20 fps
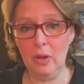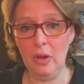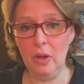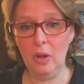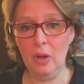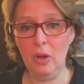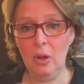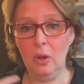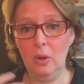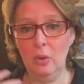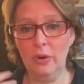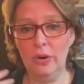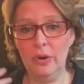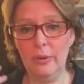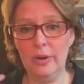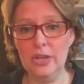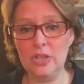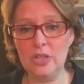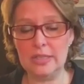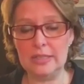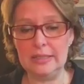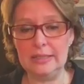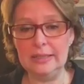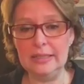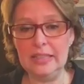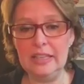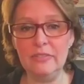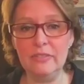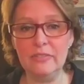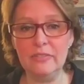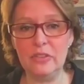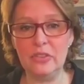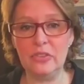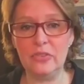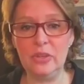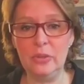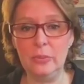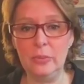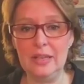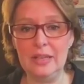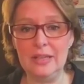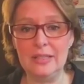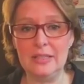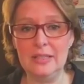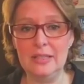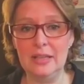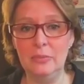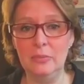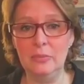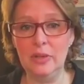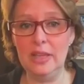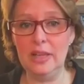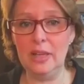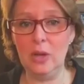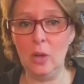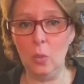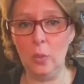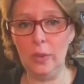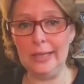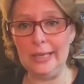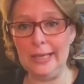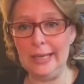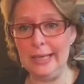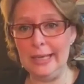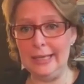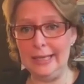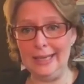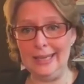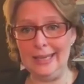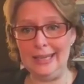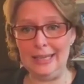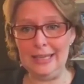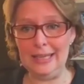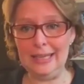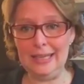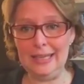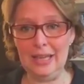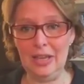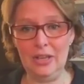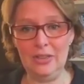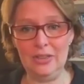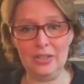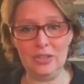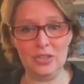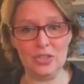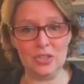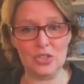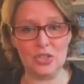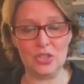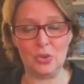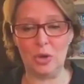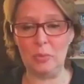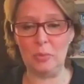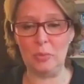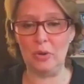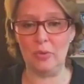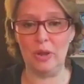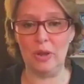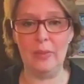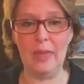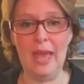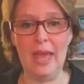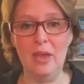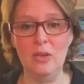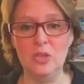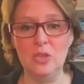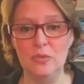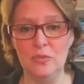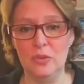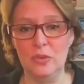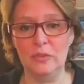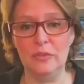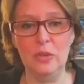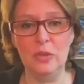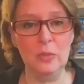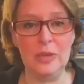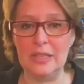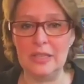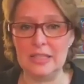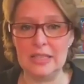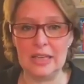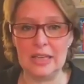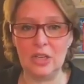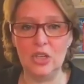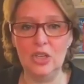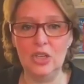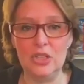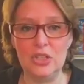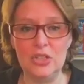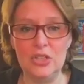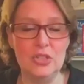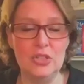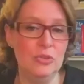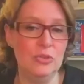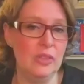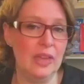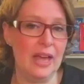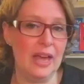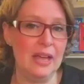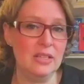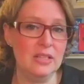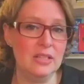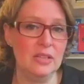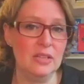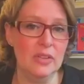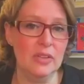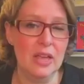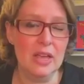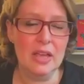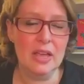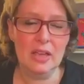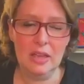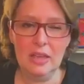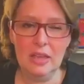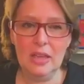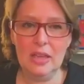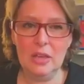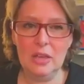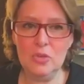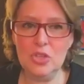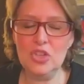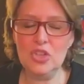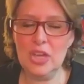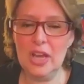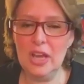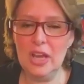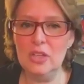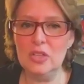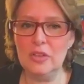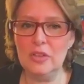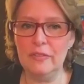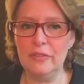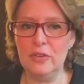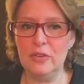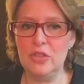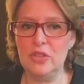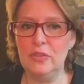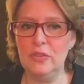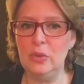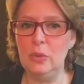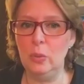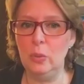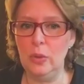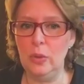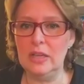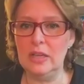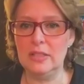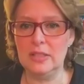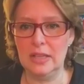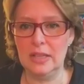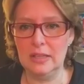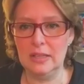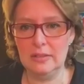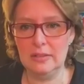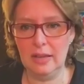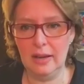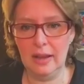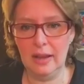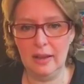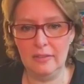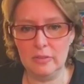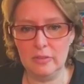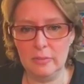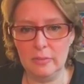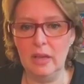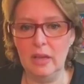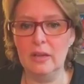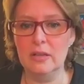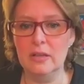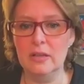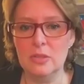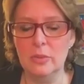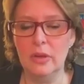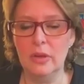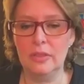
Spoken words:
Or do I just leave it for 3 weeks? And then when they go willy-nilly, they're just screaming around the house for a few weeks, and I couldn't do that. So it was a challenge that first few weeks, that I have to be honest with.